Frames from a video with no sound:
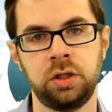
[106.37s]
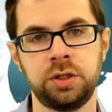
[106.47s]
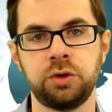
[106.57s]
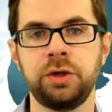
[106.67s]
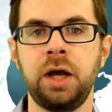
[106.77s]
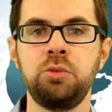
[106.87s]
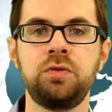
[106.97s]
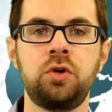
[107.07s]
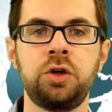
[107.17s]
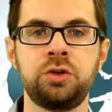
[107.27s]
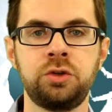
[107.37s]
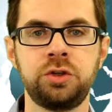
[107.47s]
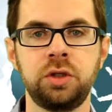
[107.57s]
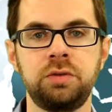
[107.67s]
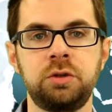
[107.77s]
You'll now move on to the
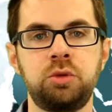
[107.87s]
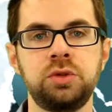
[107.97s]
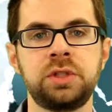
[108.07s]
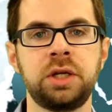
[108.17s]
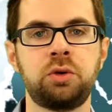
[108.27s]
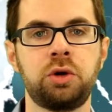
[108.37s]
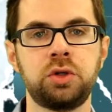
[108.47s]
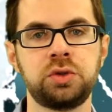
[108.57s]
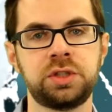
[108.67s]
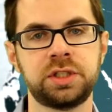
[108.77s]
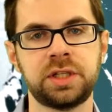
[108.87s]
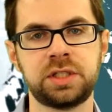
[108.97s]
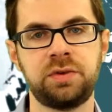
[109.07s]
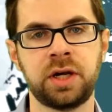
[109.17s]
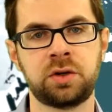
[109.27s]
deliverables and critical success
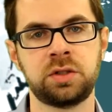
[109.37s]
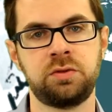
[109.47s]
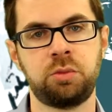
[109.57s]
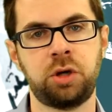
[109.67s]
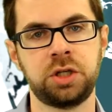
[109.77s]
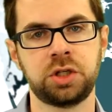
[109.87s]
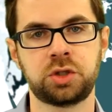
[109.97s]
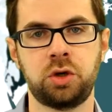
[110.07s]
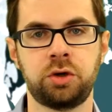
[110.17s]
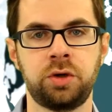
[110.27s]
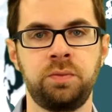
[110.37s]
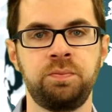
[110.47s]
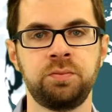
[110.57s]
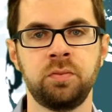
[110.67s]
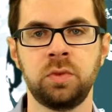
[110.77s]
factors of the project charter.
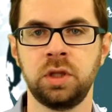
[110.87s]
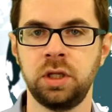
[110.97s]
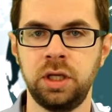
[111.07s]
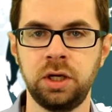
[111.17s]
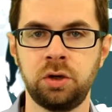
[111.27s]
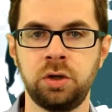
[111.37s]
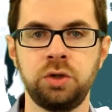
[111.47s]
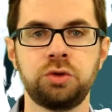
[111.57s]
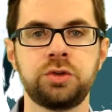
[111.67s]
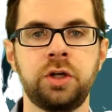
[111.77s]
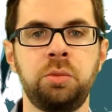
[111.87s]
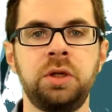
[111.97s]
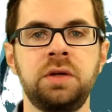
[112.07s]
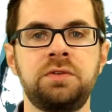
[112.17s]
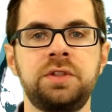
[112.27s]
Here, you'll
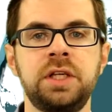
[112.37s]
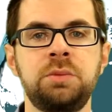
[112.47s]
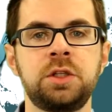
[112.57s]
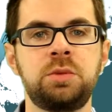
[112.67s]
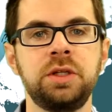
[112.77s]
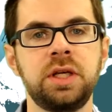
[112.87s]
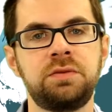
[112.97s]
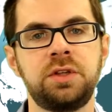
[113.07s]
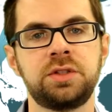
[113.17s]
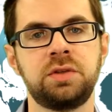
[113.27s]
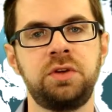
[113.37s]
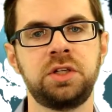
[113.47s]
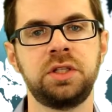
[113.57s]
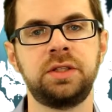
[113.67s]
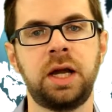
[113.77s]
determine if the team has been given the
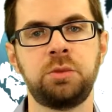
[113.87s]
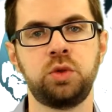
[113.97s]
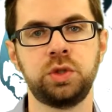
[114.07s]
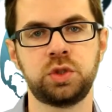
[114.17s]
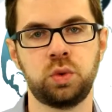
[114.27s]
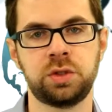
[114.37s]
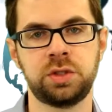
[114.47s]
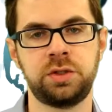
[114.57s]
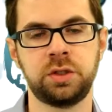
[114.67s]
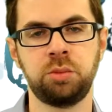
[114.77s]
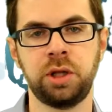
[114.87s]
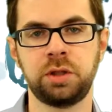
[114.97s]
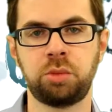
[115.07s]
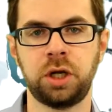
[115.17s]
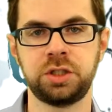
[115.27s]
sufficient time and resources to complete
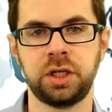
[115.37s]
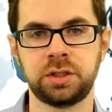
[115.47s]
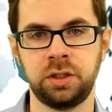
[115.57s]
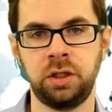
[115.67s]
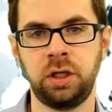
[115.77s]
the project.